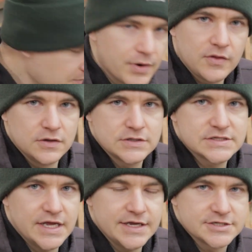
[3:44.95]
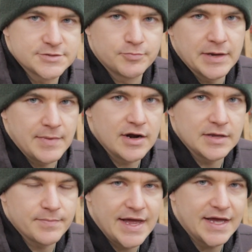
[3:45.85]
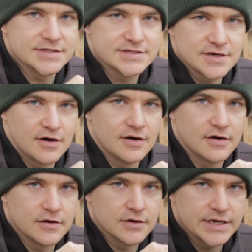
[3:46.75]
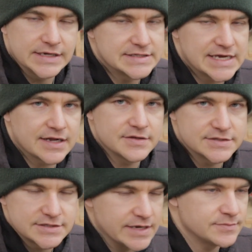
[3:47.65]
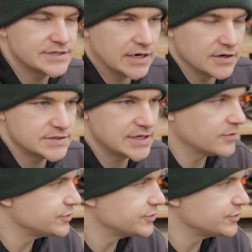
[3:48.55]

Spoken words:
But it looks like the spring mounting pads are exactly the same center to center,